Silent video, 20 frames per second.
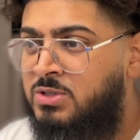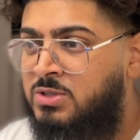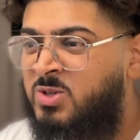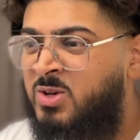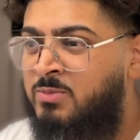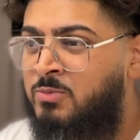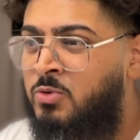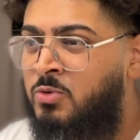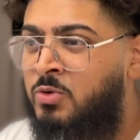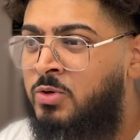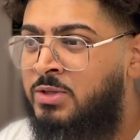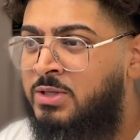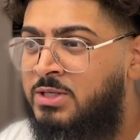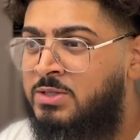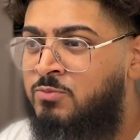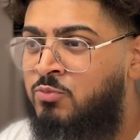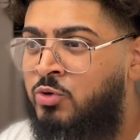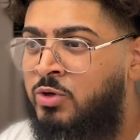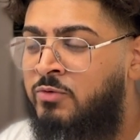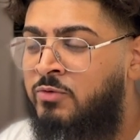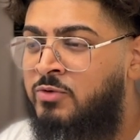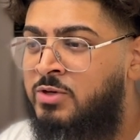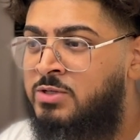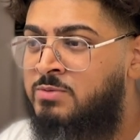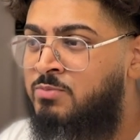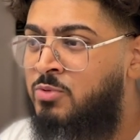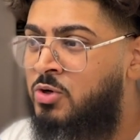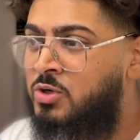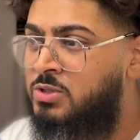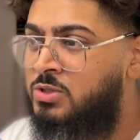So I'm calling this
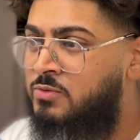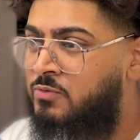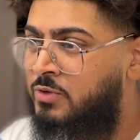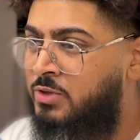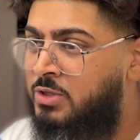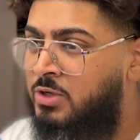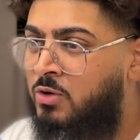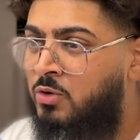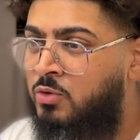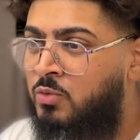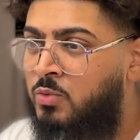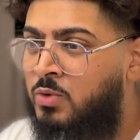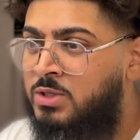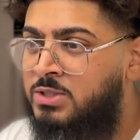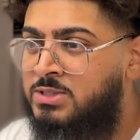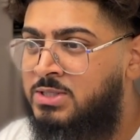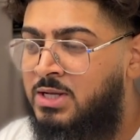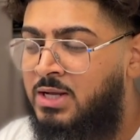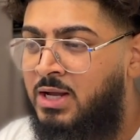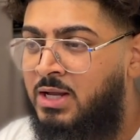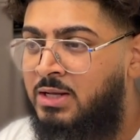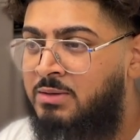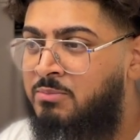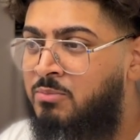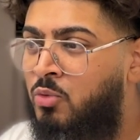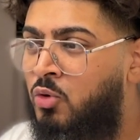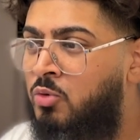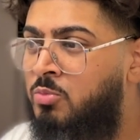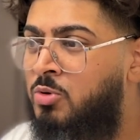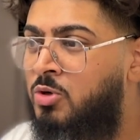previous books for the old ones and
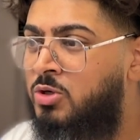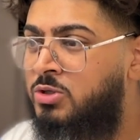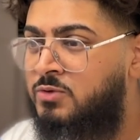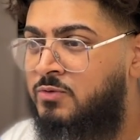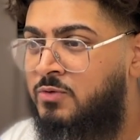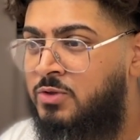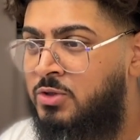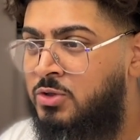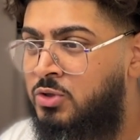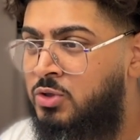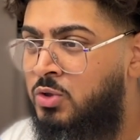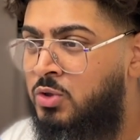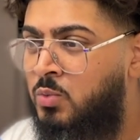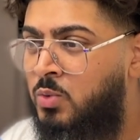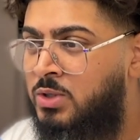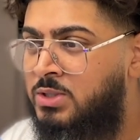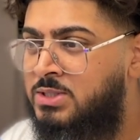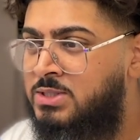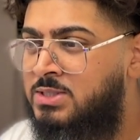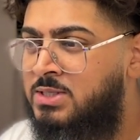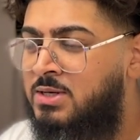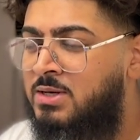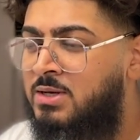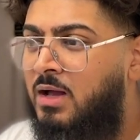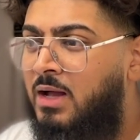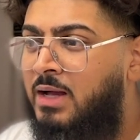more books for the new ones.